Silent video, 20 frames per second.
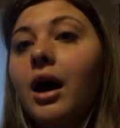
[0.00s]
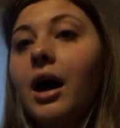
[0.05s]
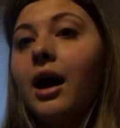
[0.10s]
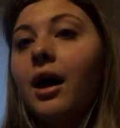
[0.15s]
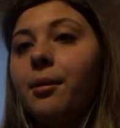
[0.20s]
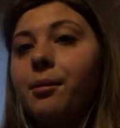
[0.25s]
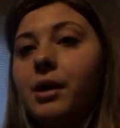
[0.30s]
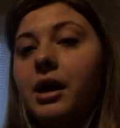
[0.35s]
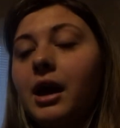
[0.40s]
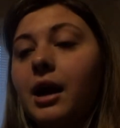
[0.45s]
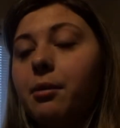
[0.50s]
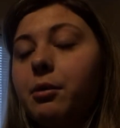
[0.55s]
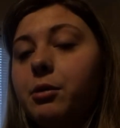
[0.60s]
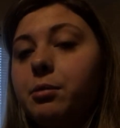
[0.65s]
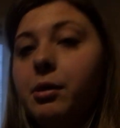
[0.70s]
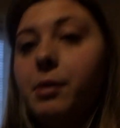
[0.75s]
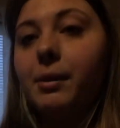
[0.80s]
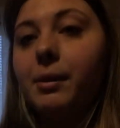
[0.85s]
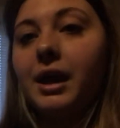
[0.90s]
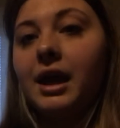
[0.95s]
Um, I
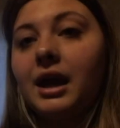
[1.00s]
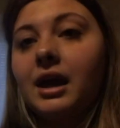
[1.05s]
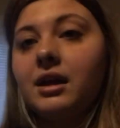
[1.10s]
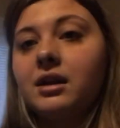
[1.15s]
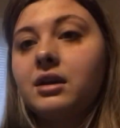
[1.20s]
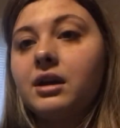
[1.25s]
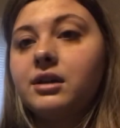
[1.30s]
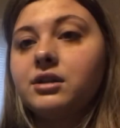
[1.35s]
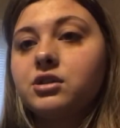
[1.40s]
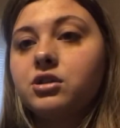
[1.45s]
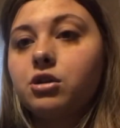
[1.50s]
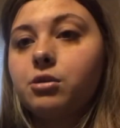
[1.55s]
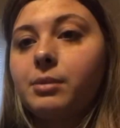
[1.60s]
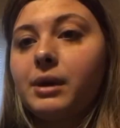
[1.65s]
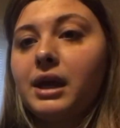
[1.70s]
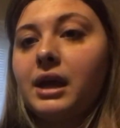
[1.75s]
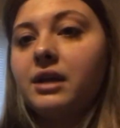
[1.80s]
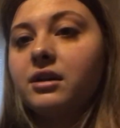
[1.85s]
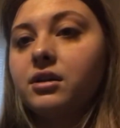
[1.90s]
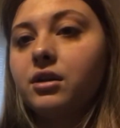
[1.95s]
would put my hand, I'd scoop my
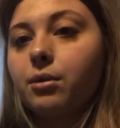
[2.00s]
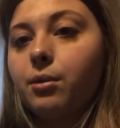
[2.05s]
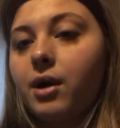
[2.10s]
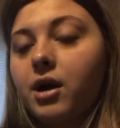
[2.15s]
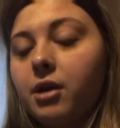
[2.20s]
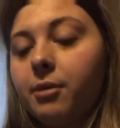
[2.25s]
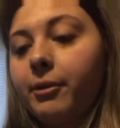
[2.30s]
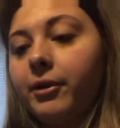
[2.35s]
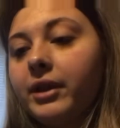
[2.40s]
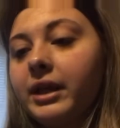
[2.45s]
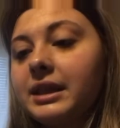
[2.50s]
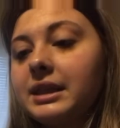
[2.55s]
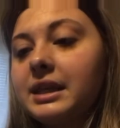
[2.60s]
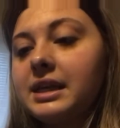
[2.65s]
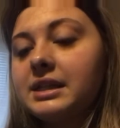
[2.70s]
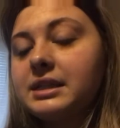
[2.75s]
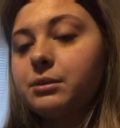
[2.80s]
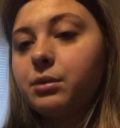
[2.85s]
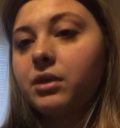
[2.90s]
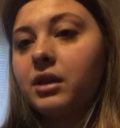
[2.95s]
hand in her water bowl like
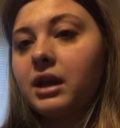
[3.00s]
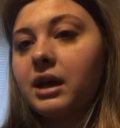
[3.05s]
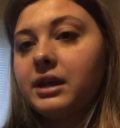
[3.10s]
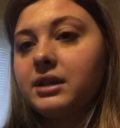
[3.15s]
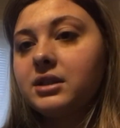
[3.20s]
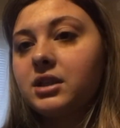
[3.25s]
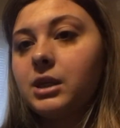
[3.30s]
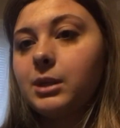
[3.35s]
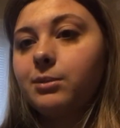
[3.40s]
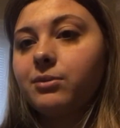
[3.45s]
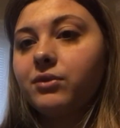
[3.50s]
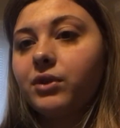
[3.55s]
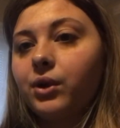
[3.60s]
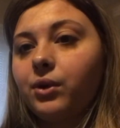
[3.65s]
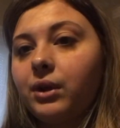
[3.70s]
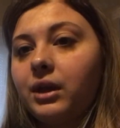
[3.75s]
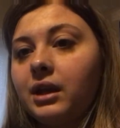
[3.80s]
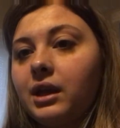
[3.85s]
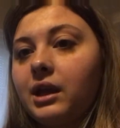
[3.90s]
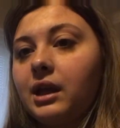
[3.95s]
this with an ice cube
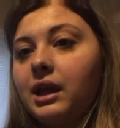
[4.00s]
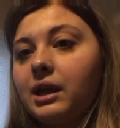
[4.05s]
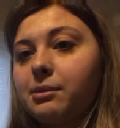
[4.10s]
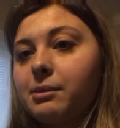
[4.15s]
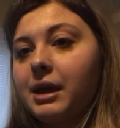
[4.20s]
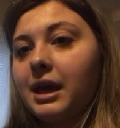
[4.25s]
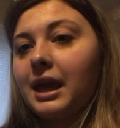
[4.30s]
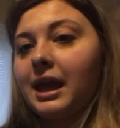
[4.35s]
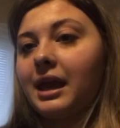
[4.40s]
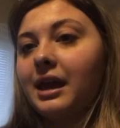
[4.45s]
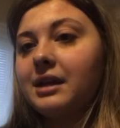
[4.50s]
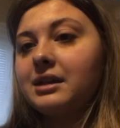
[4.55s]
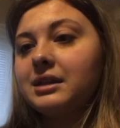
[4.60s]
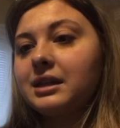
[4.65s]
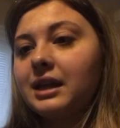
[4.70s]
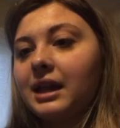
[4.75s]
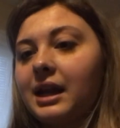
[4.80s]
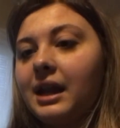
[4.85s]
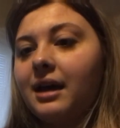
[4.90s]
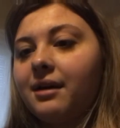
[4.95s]
floating in my hand,
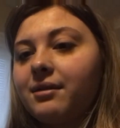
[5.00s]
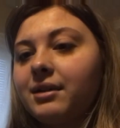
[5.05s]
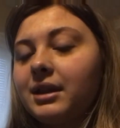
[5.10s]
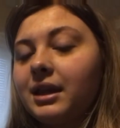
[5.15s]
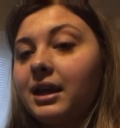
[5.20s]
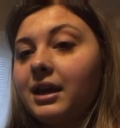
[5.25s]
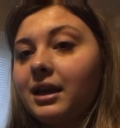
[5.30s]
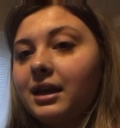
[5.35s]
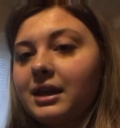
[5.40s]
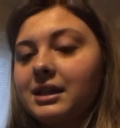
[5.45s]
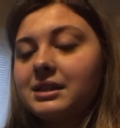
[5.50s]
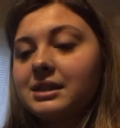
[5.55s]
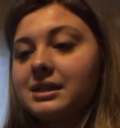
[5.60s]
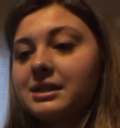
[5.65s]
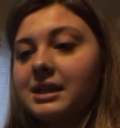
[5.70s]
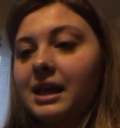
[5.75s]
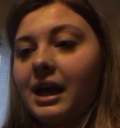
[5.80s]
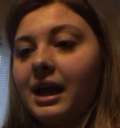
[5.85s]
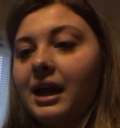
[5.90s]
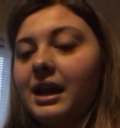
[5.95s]
and I'd have it, like, against the
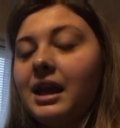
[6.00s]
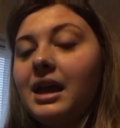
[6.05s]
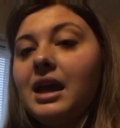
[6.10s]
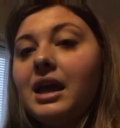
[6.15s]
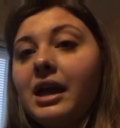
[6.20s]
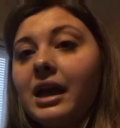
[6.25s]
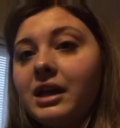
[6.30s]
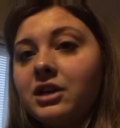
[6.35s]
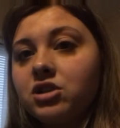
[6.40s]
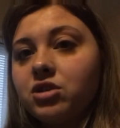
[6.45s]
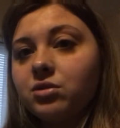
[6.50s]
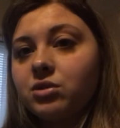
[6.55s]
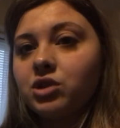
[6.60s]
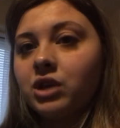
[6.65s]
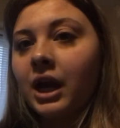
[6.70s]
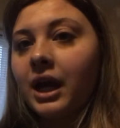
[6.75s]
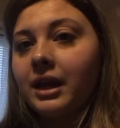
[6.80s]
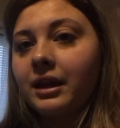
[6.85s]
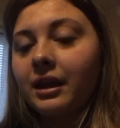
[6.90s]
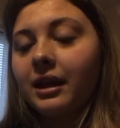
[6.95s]
side, and she would
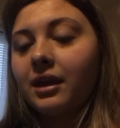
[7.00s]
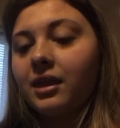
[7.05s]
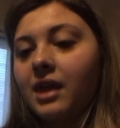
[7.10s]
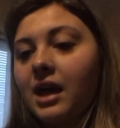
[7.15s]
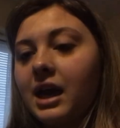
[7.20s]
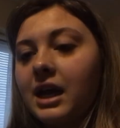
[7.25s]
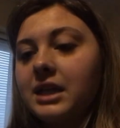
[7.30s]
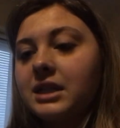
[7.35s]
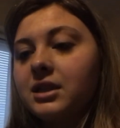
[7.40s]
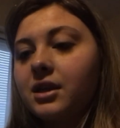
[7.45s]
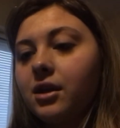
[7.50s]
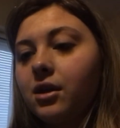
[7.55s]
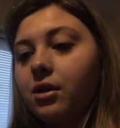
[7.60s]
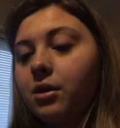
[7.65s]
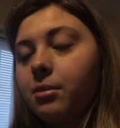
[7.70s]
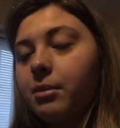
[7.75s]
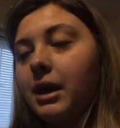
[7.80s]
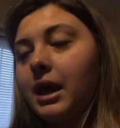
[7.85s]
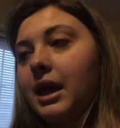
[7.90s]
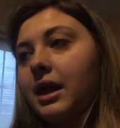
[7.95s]
try and lick the ice
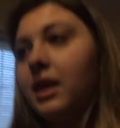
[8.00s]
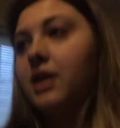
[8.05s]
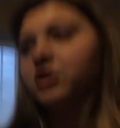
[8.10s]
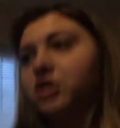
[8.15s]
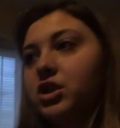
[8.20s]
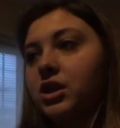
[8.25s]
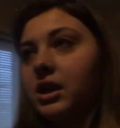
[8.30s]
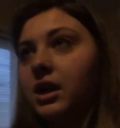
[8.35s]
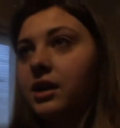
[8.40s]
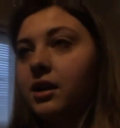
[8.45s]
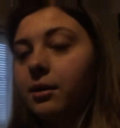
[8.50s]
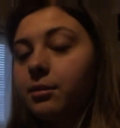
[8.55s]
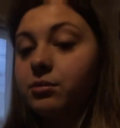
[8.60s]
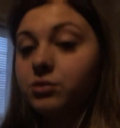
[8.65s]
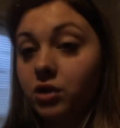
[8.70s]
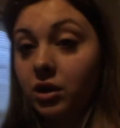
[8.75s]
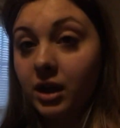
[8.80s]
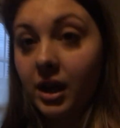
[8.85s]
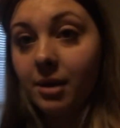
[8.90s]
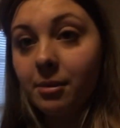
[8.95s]
cube, and then she'd end up
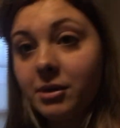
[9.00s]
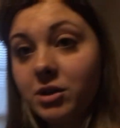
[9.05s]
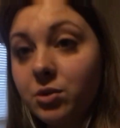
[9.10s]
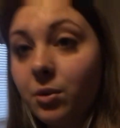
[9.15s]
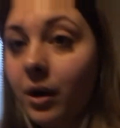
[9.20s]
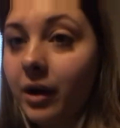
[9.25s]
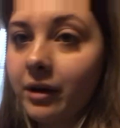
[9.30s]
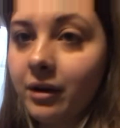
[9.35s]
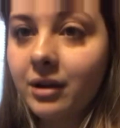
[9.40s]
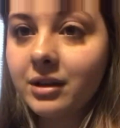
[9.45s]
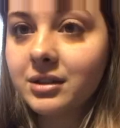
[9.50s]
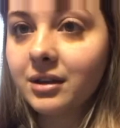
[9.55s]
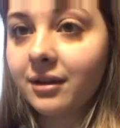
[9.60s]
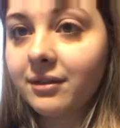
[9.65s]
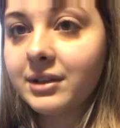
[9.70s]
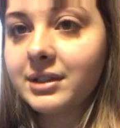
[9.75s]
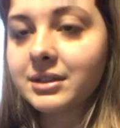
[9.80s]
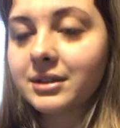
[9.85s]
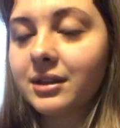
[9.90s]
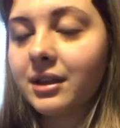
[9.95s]
drinking a bunch of water, because
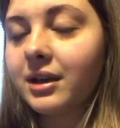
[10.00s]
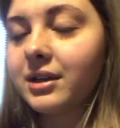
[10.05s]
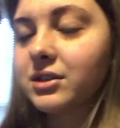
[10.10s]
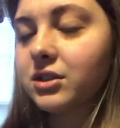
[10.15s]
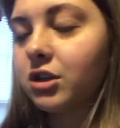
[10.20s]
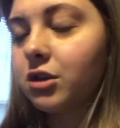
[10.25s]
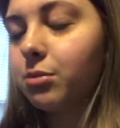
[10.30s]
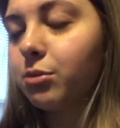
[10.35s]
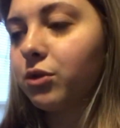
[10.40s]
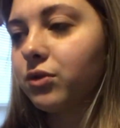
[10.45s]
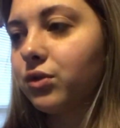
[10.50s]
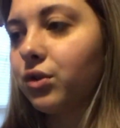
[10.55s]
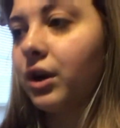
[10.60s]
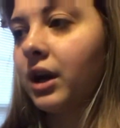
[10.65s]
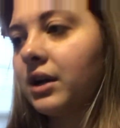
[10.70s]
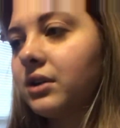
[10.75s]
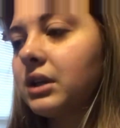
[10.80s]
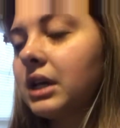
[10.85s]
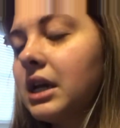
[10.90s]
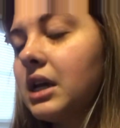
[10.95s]
obviously the ice cube moved
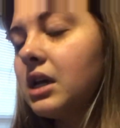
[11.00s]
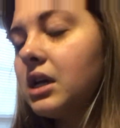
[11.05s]
around.